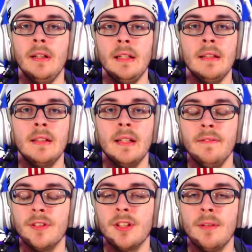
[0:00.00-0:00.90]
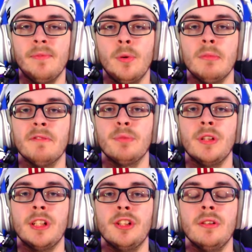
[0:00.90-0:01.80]
and give some form of
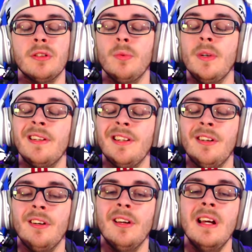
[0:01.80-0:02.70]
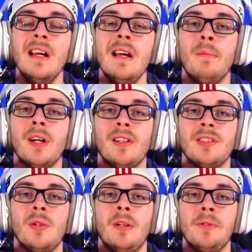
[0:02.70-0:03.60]
prediction as to where they are, but it
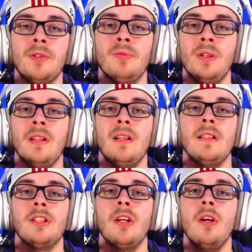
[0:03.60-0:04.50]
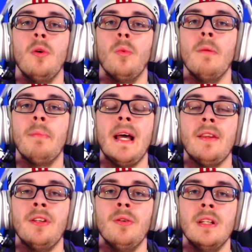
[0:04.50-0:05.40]
also helps you realize what
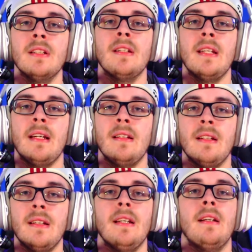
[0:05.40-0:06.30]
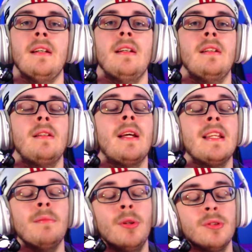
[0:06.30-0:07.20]
path you need to take to
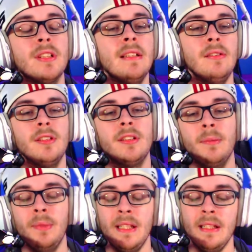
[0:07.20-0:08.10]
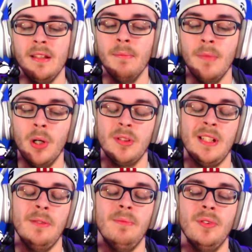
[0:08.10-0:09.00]
get the most kills to be the most
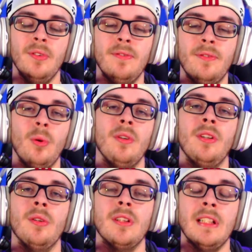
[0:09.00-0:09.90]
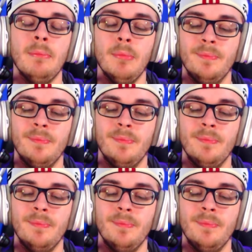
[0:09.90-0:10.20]
helpful for your team.